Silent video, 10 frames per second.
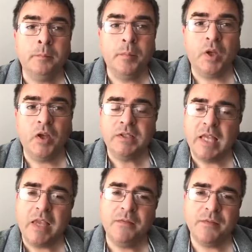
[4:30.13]
because
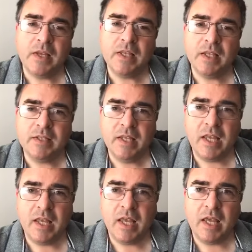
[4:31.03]
they feel that
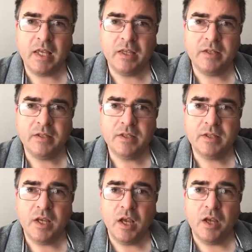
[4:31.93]
he
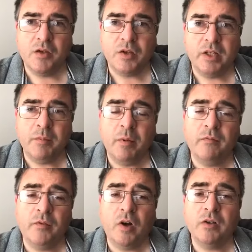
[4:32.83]
is trying to
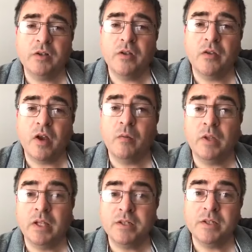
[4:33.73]
pervert their
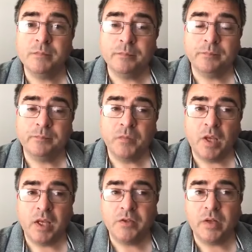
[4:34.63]
religion.
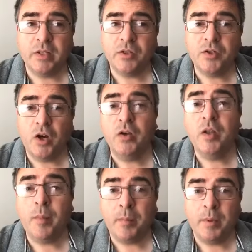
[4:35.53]
He's trying to turn the
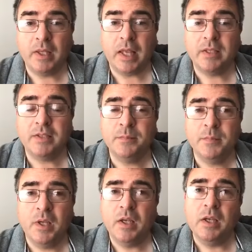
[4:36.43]
people against him.
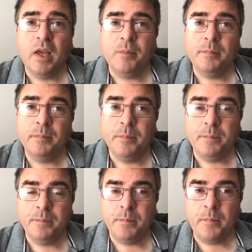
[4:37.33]

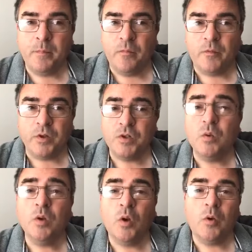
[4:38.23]
For so
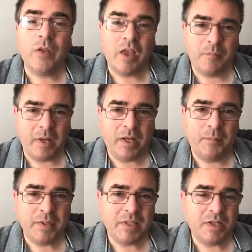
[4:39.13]
long they have been in a
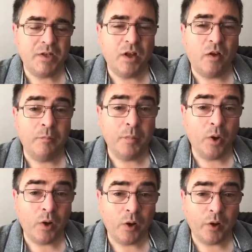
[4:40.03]
position of
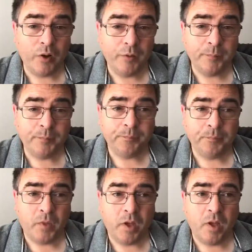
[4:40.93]
power,
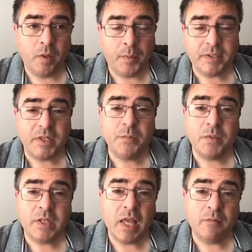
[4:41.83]
a position
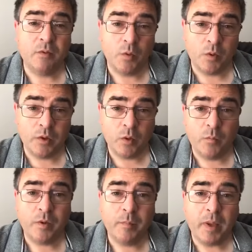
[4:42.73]
which they have lorded
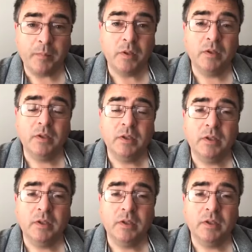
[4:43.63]
over the people.